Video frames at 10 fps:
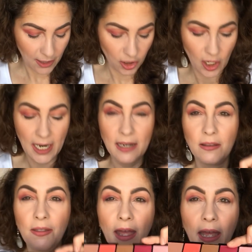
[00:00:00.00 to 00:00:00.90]
that shade
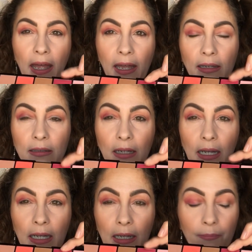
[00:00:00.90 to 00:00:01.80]
there,
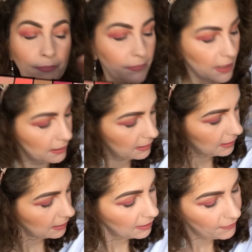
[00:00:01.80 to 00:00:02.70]

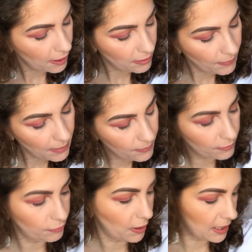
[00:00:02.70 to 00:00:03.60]
if I remember
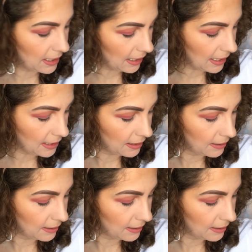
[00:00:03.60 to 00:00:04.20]
rightly,